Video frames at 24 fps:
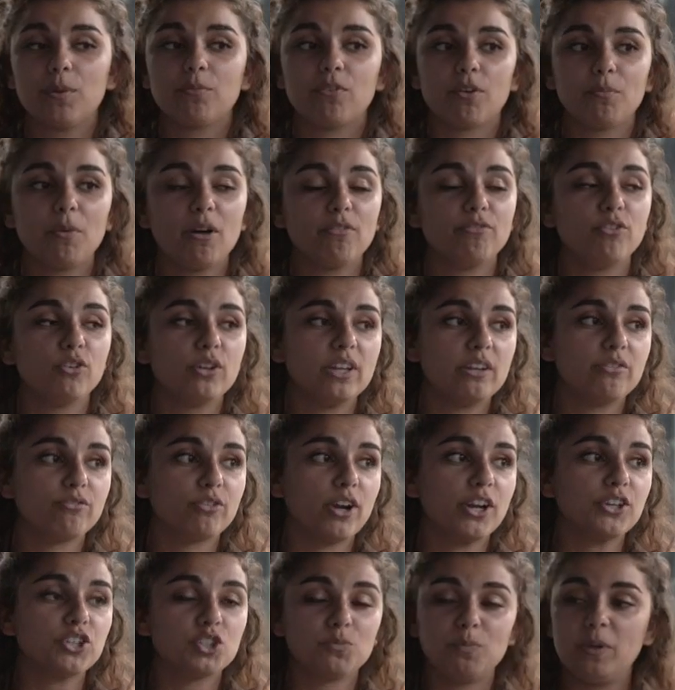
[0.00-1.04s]
came from a fully
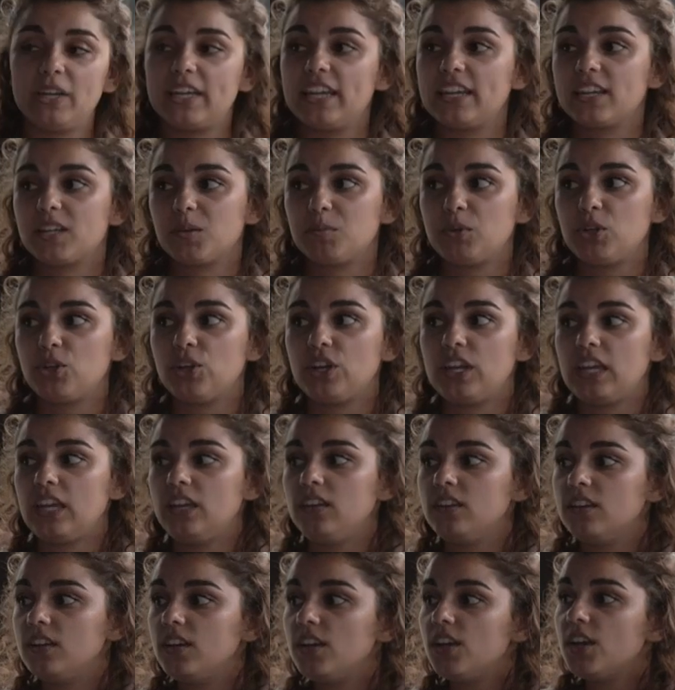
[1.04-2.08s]
French-speaking
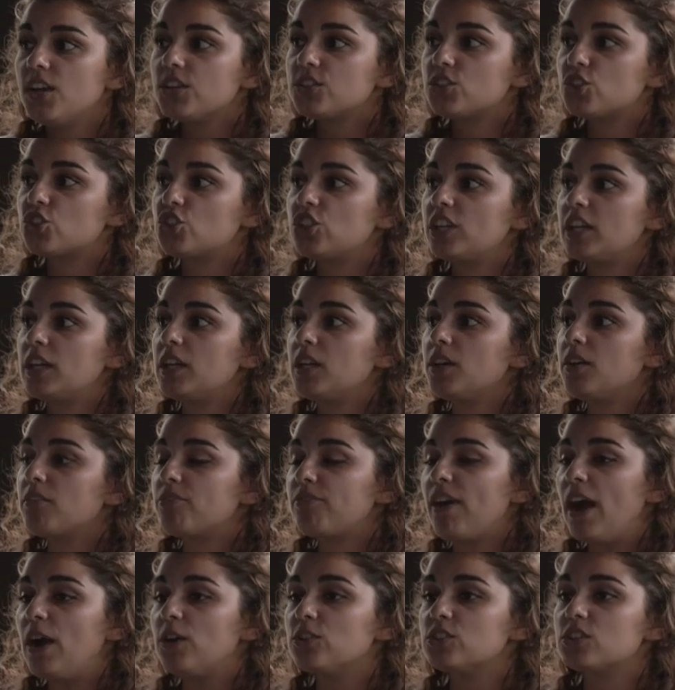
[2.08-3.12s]
community. So she
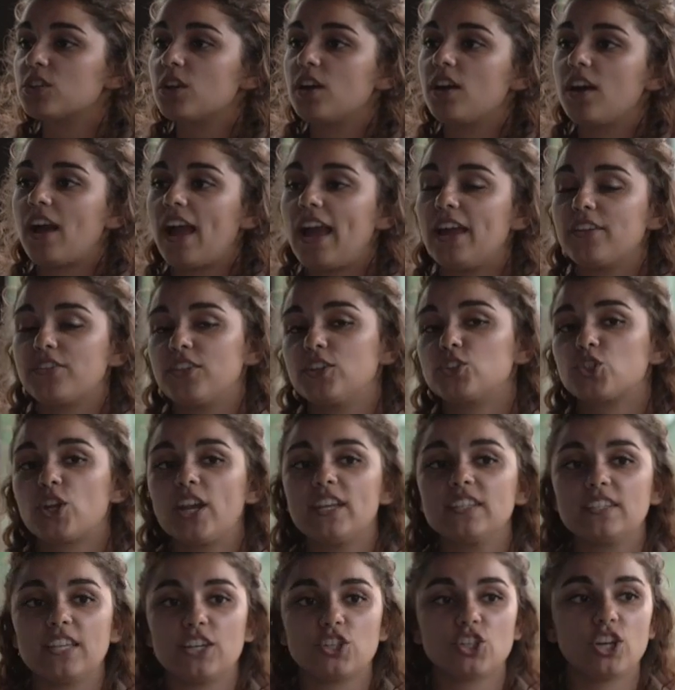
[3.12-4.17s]
found uh, the
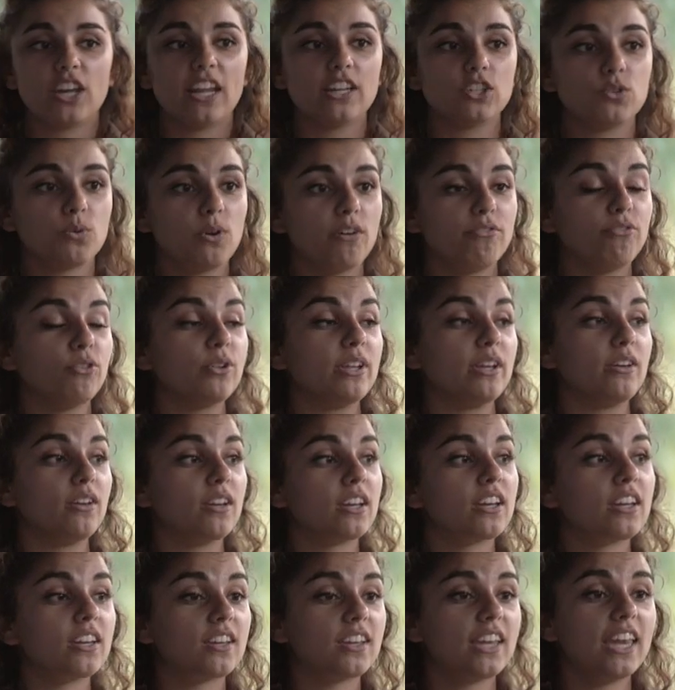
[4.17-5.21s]
transition into a fully
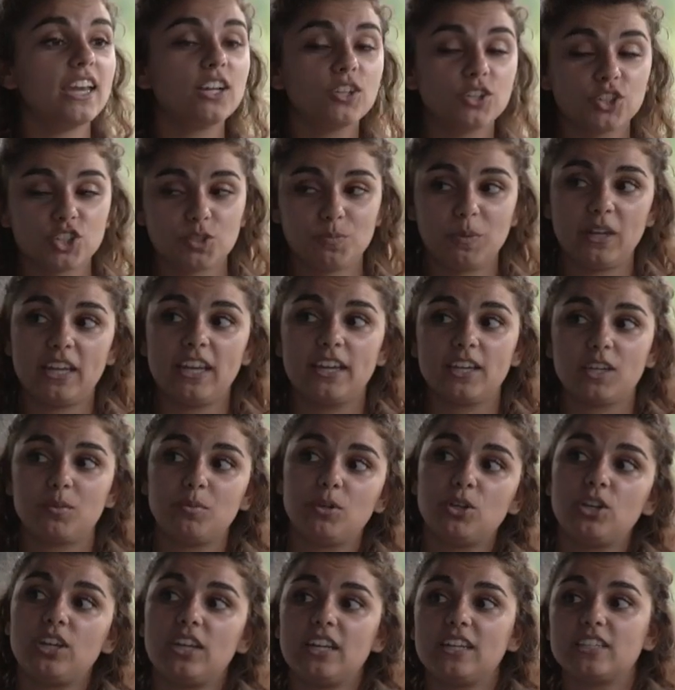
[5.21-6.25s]
English speaking
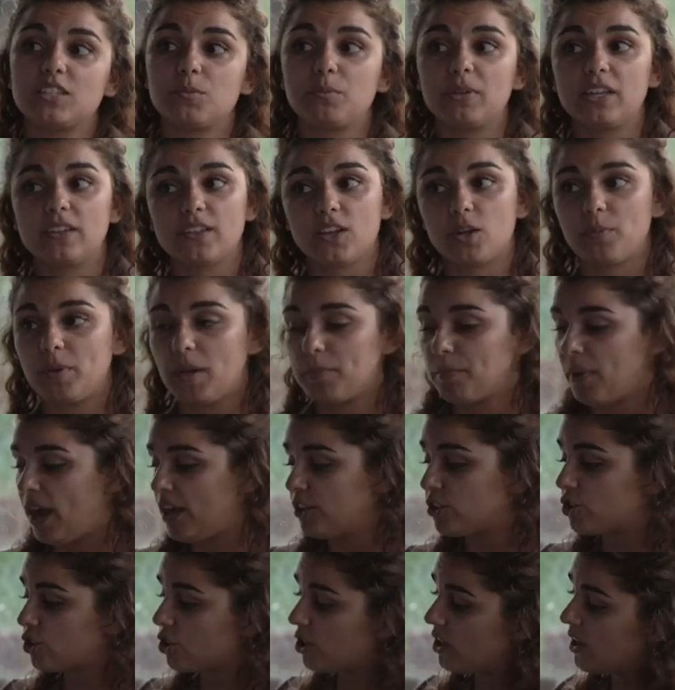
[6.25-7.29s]
community to be a little bit
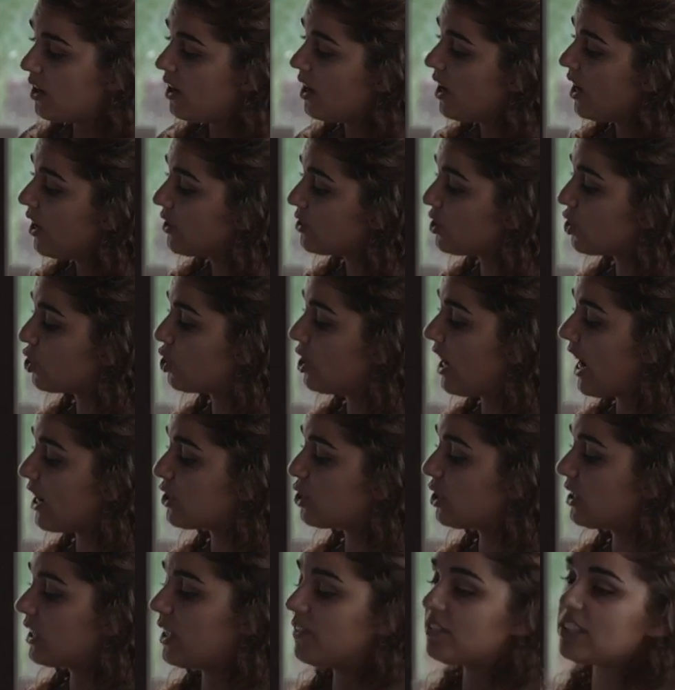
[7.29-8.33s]
much. So she
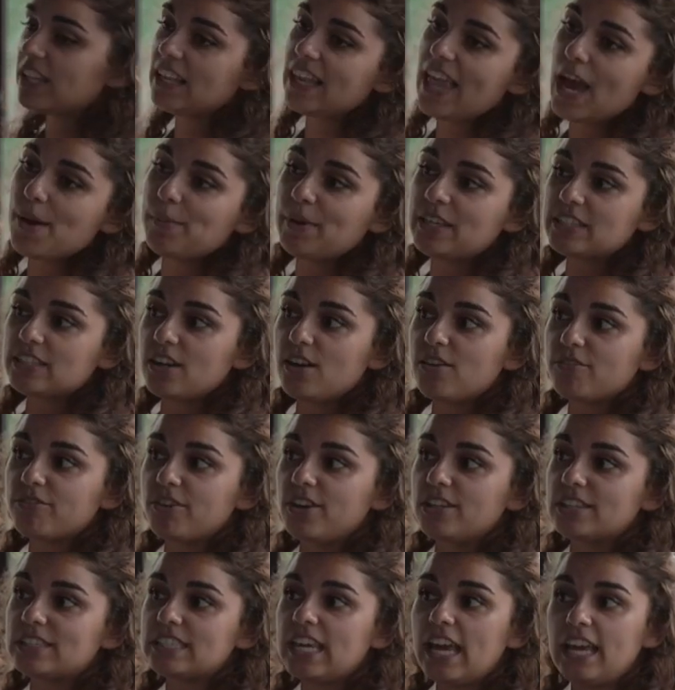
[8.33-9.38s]
actually lived in La Maison
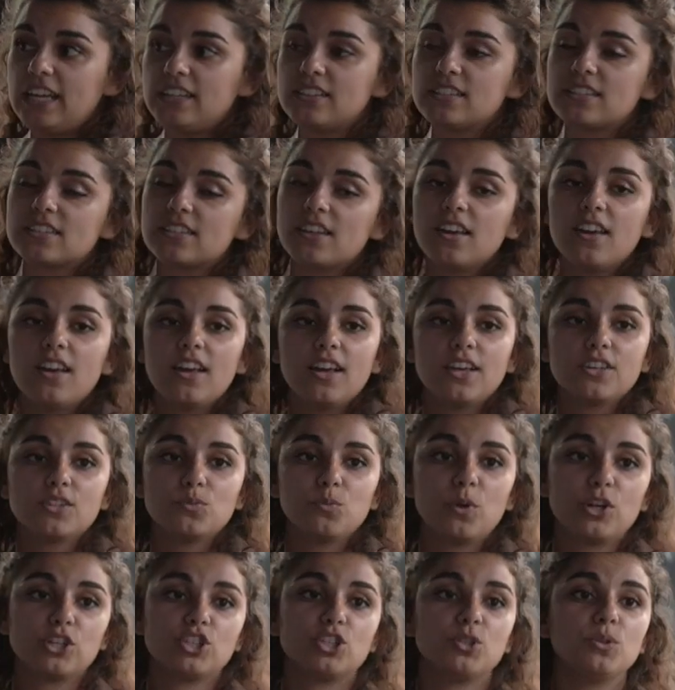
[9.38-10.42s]
Francaise,
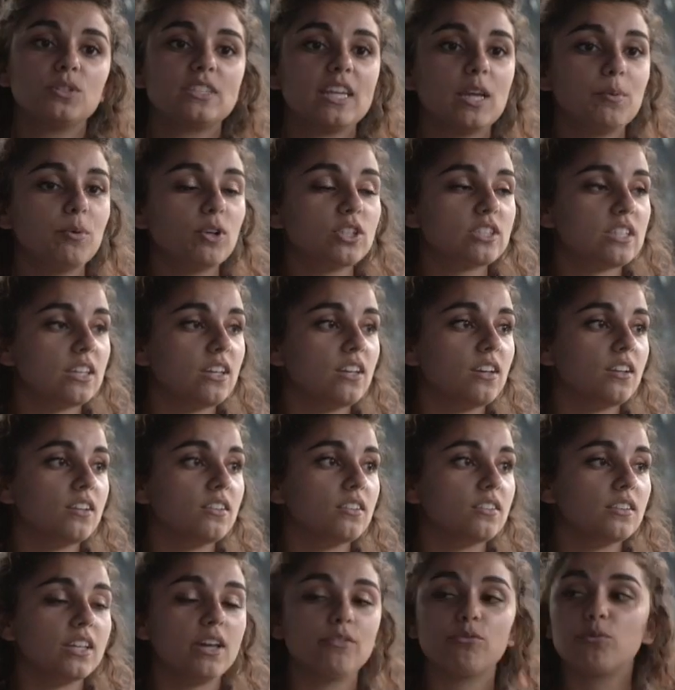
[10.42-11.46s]
where she was able
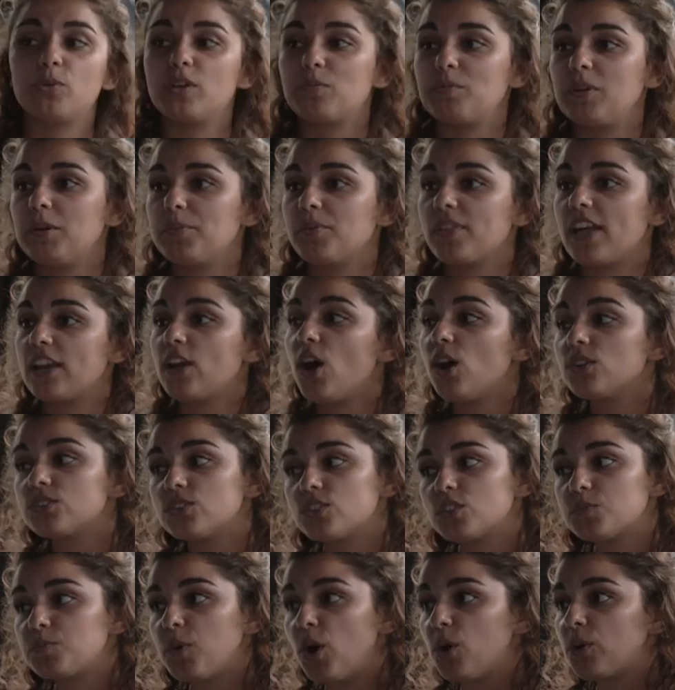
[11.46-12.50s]
to live with people that
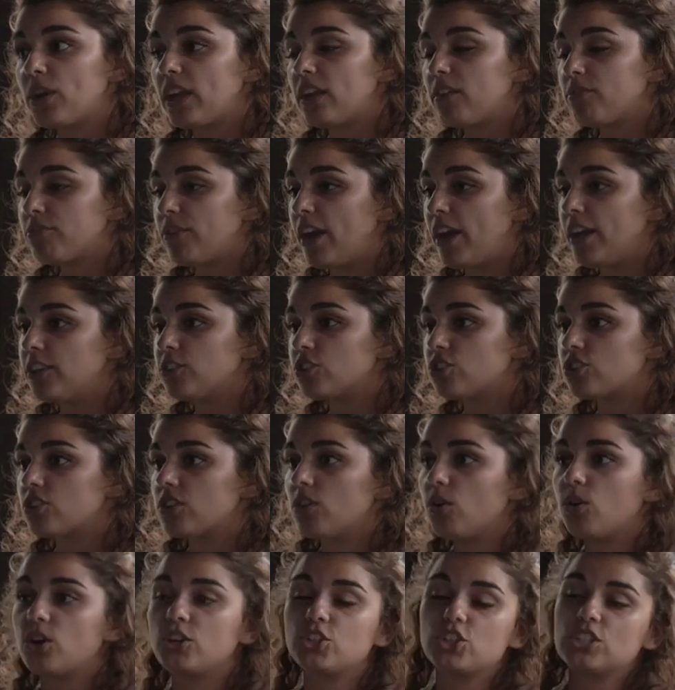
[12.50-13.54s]
also spoke French
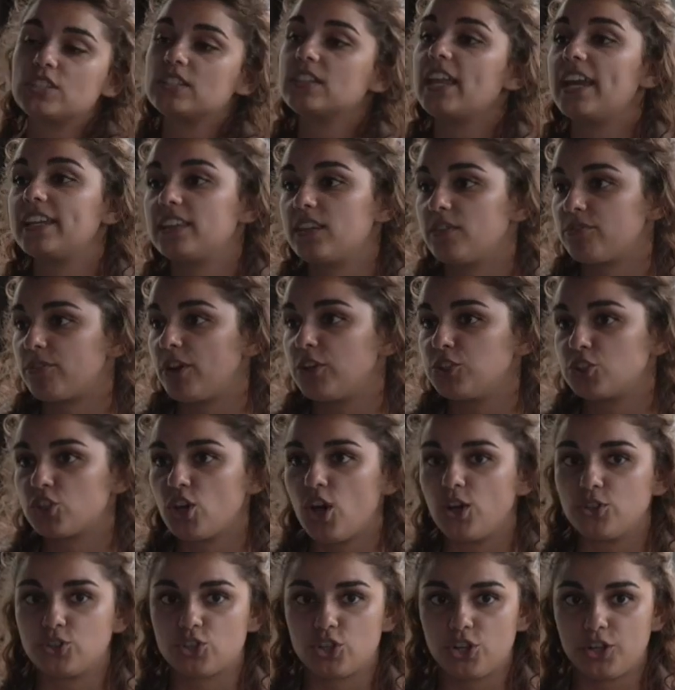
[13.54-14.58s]
or just liked the French
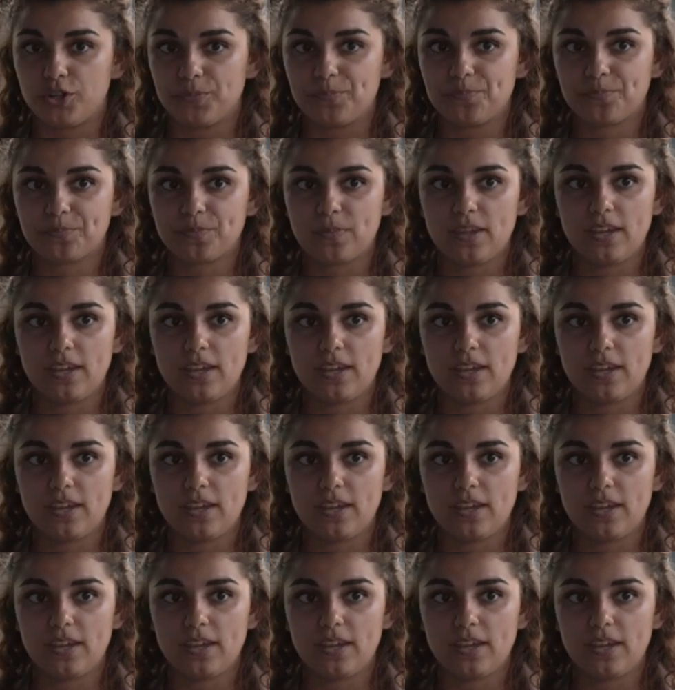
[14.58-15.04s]
culture.